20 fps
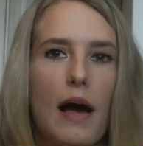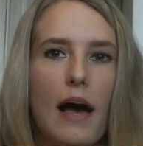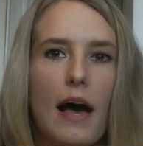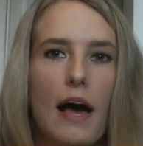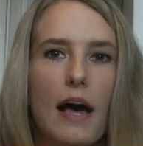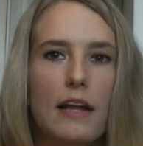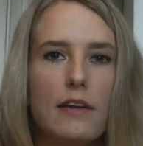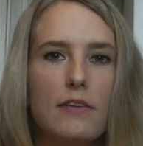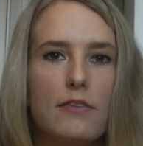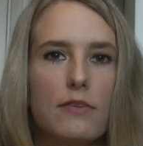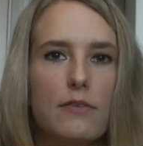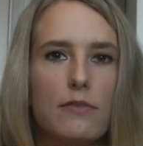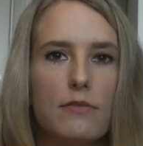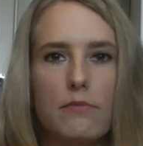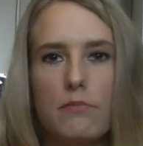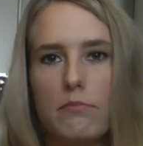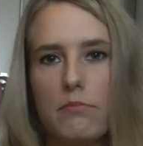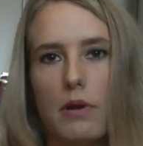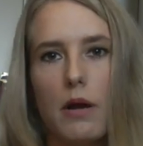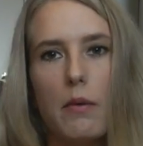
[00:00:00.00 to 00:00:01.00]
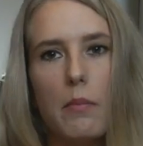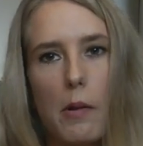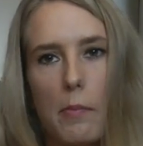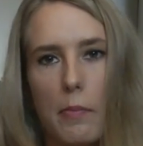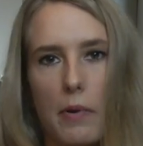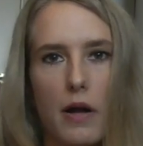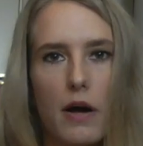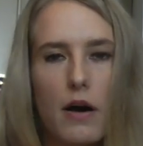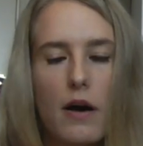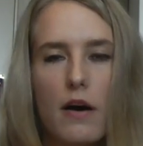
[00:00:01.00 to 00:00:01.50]
at blah blah
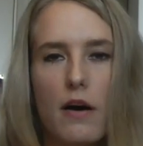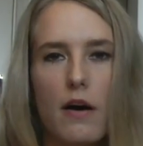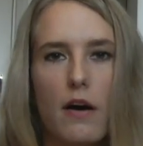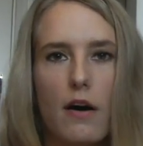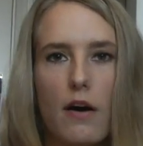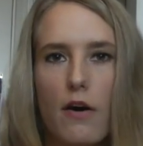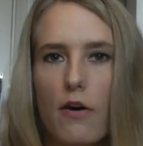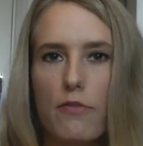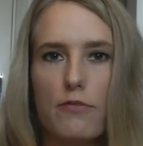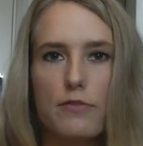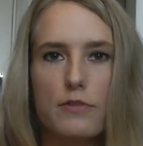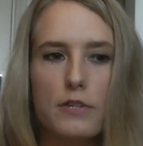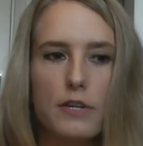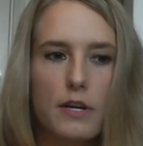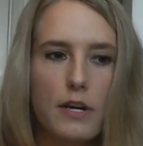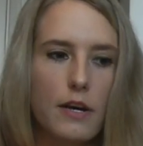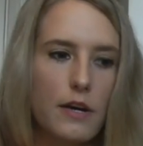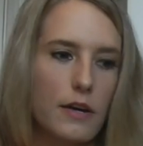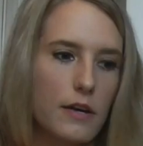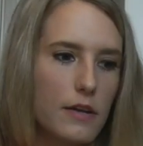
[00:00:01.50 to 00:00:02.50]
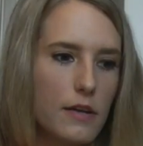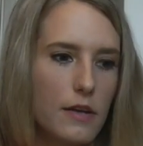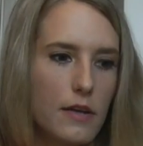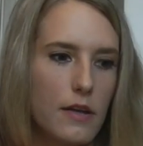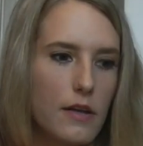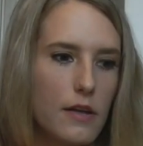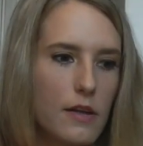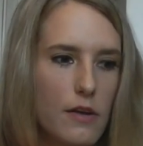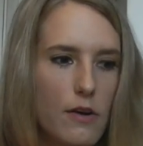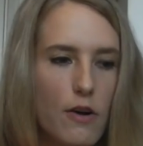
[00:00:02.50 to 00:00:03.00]
blah after
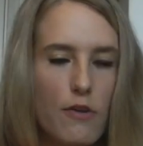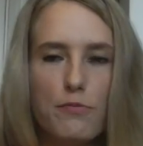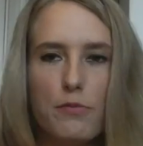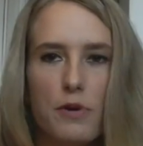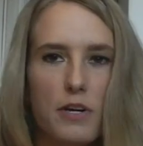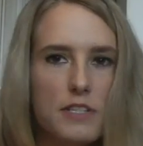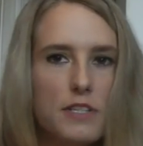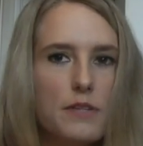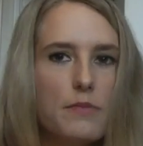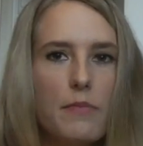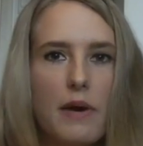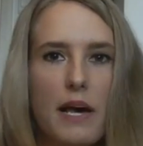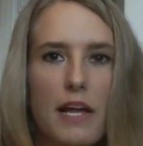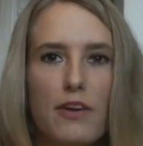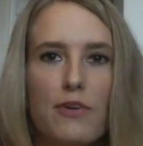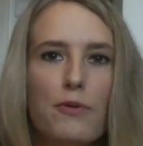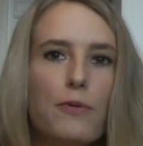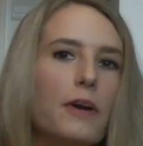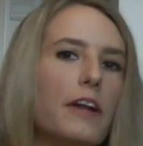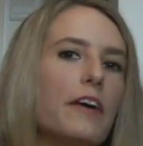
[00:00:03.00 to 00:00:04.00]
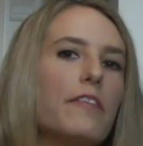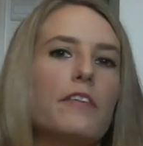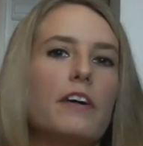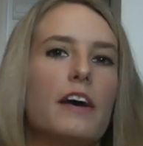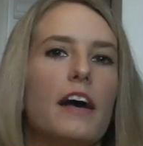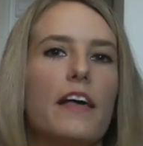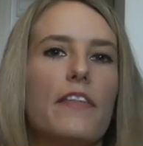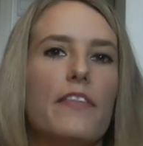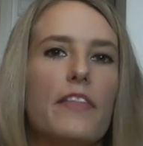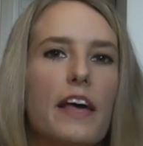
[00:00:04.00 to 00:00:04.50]
Of Mice and Men or whatever,
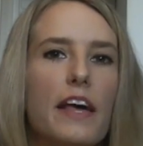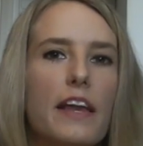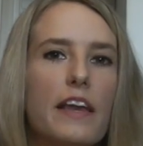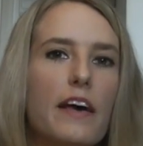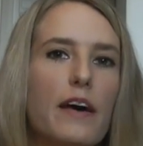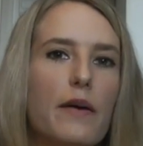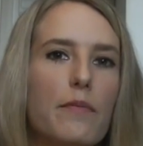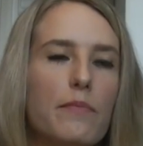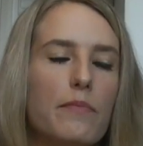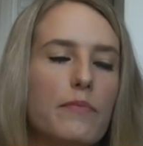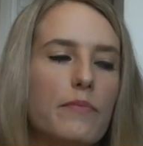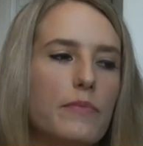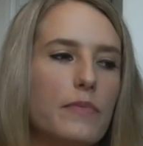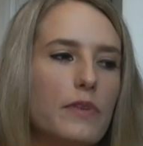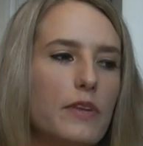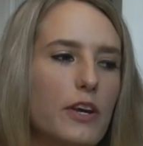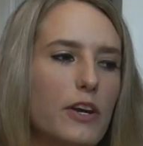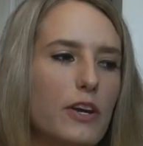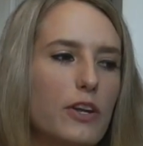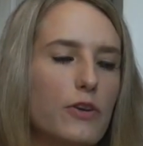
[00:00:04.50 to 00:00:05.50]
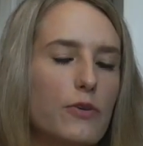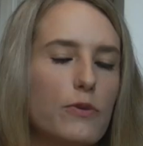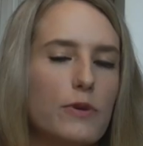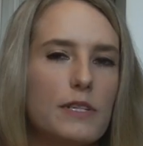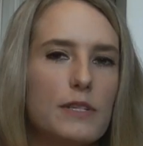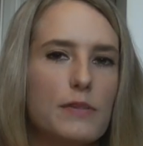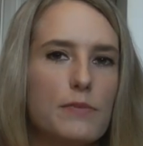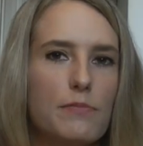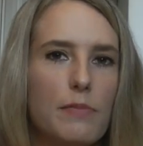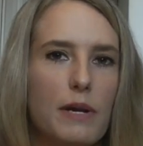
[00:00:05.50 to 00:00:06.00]
and then you can
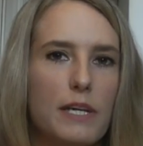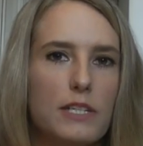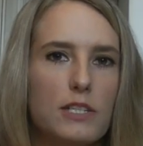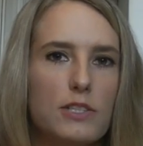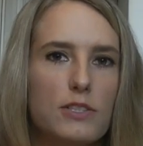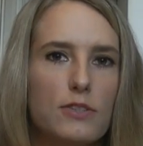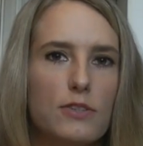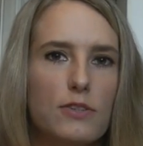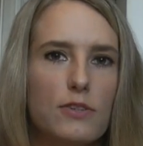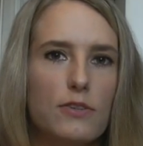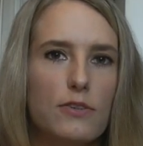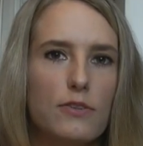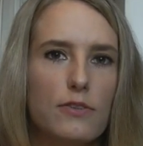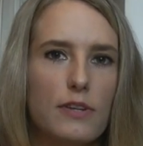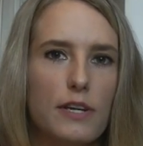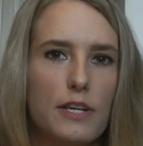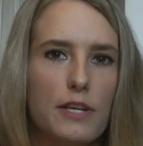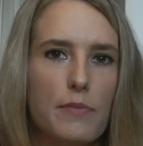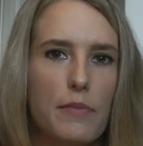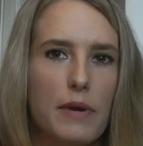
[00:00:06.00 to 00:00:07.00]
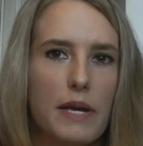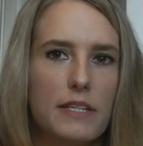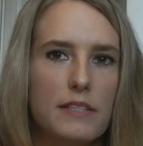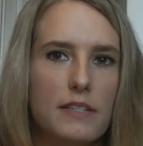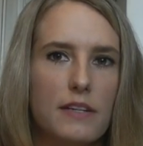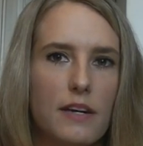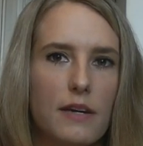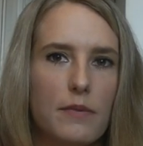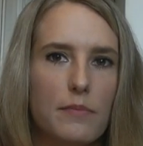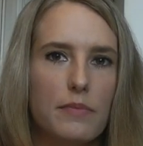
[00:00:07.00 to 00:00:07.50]
always make sure that you
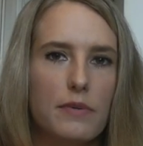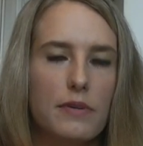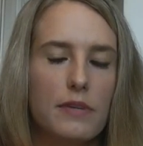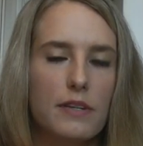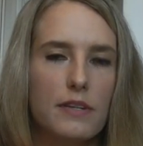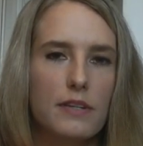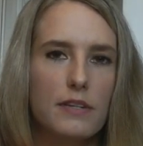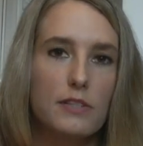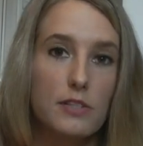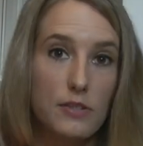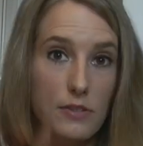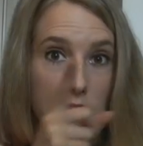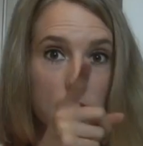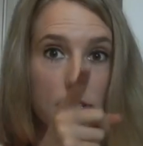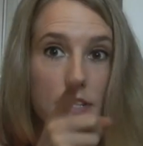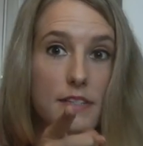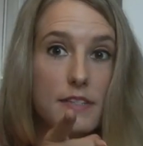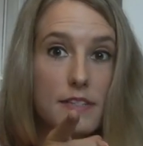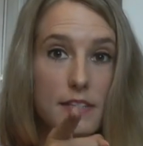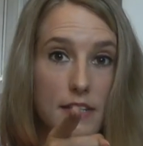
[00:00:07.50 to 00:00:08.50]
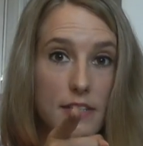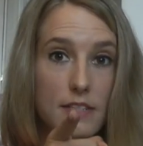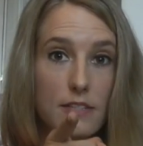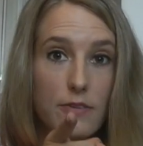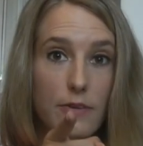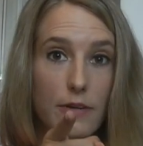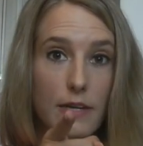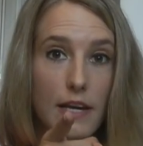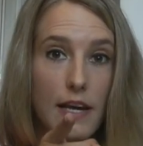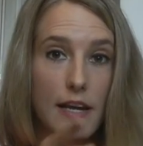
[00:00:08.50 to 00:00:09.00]
meet up, as long as they stick
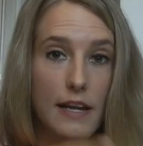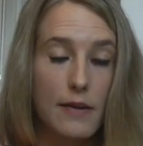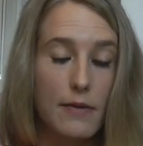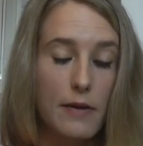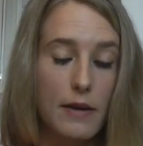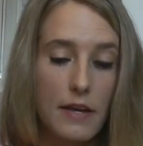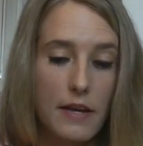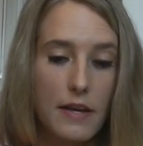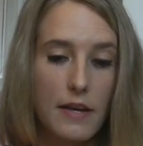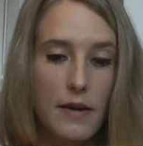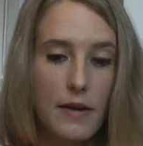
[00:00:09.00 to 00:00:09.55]
to it anyway.